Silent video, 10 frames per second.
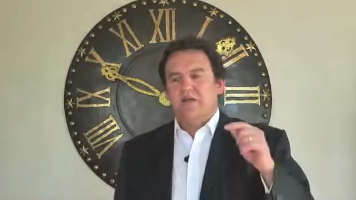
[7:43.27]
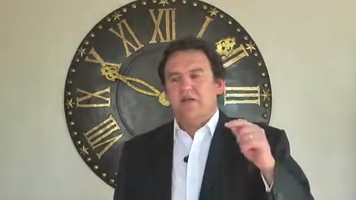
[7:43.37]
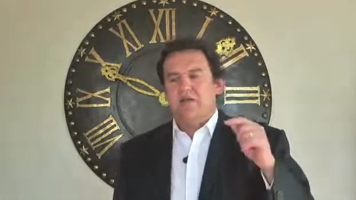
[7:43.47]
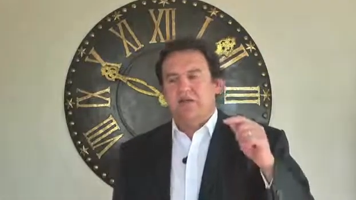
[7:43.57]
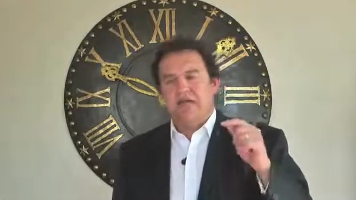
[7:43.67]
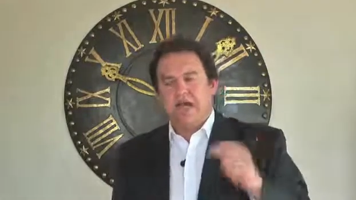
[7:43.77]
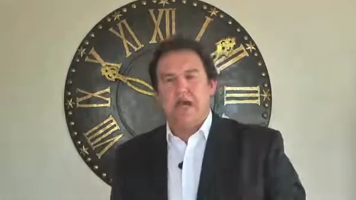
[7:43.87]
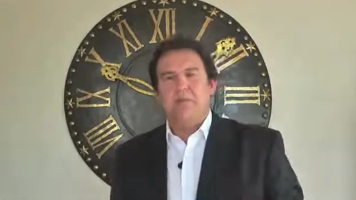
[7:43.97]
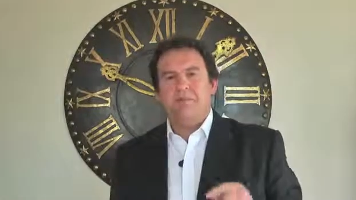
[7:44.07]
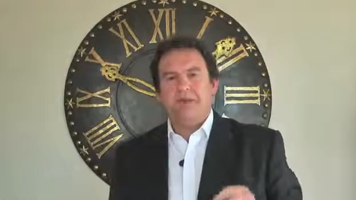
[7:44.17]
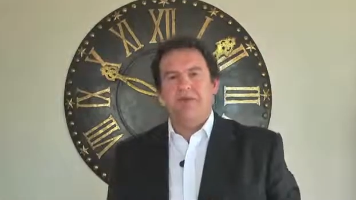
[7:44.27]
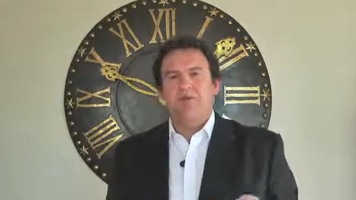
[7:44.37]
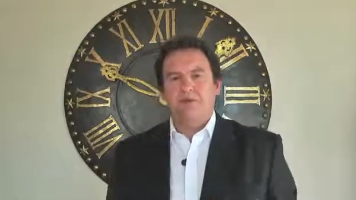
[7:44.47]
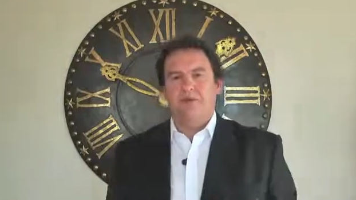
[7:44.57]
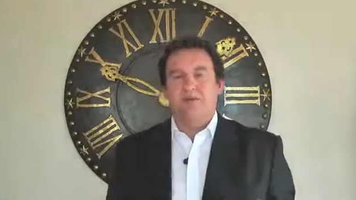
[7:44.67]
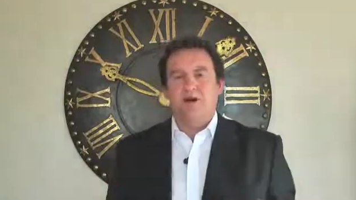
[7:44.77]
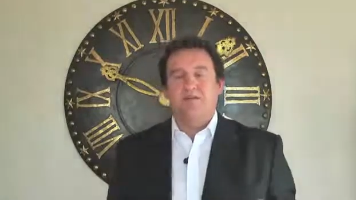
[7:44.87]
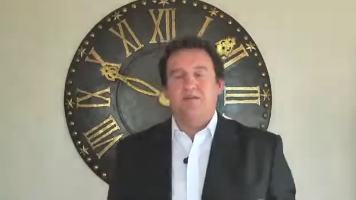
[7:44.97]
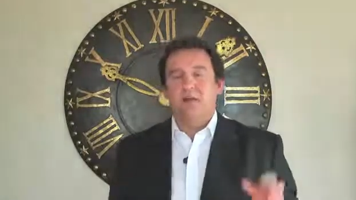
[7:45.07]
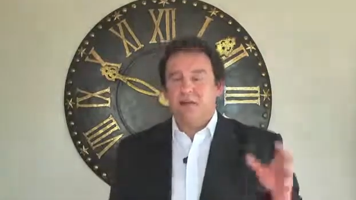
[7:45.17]
the company
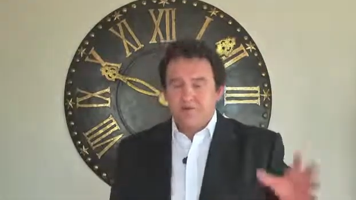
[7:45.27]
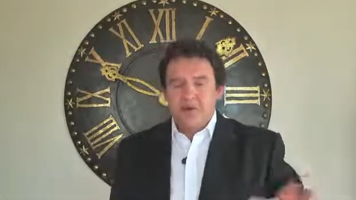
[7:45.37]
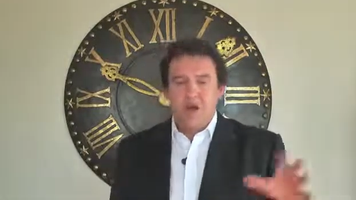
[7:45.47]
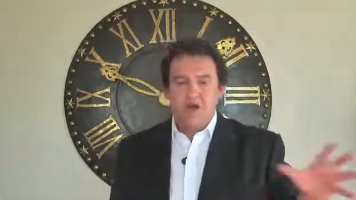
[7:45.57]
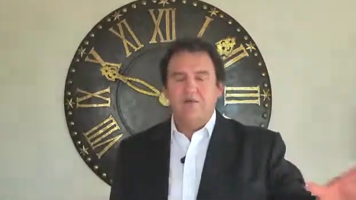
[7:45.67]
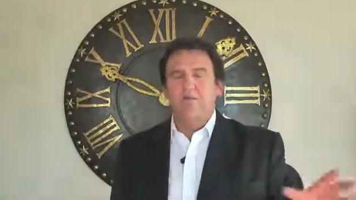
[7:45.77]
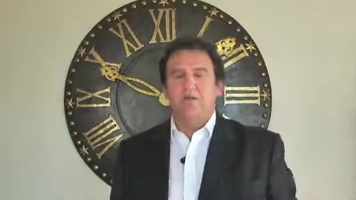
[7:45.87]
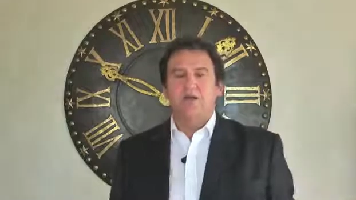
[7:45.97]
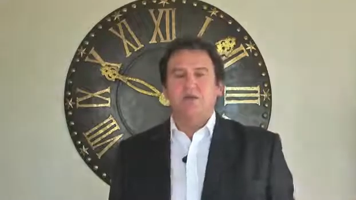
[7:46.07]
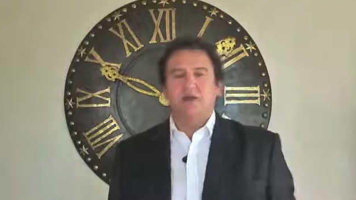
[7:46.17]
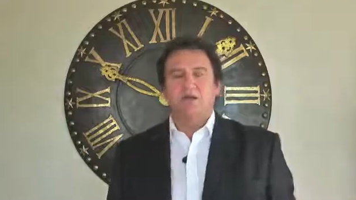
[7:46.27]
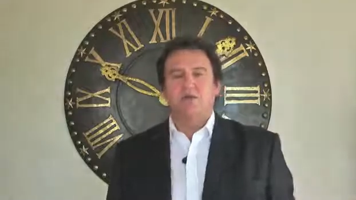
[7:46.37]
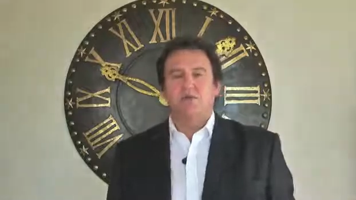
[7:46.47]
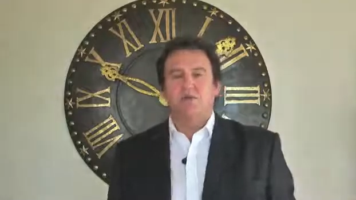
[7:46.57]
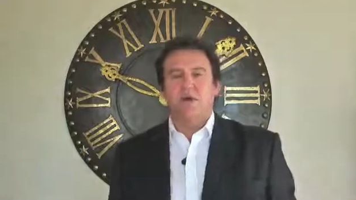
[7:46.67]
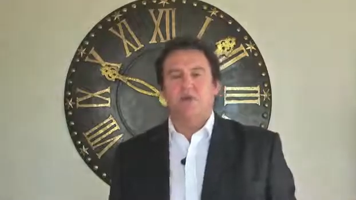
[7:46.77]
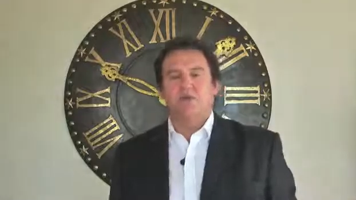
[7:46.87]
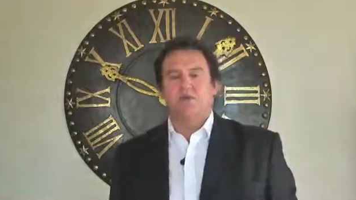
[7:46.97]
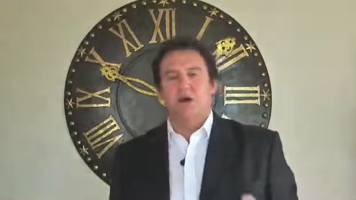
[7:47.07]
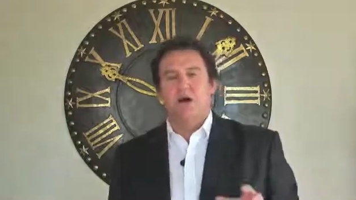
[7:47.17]
realized, and I've known a few of the guys for quite a long
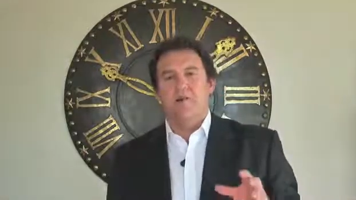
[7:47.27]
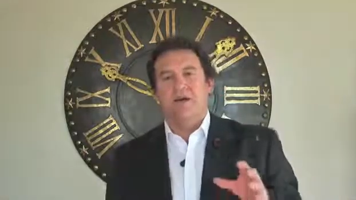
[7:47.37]
time,